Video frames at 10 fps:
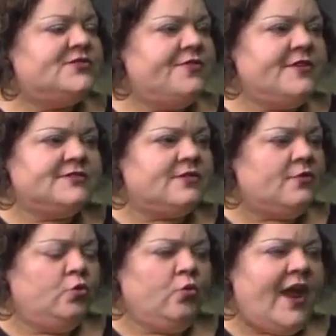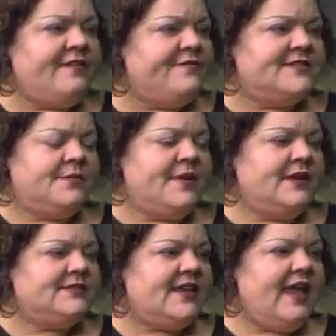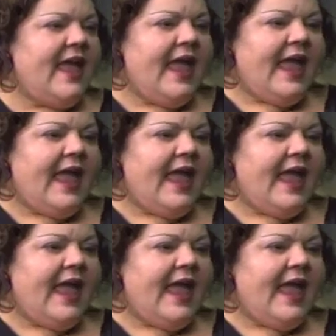So there's great visibility.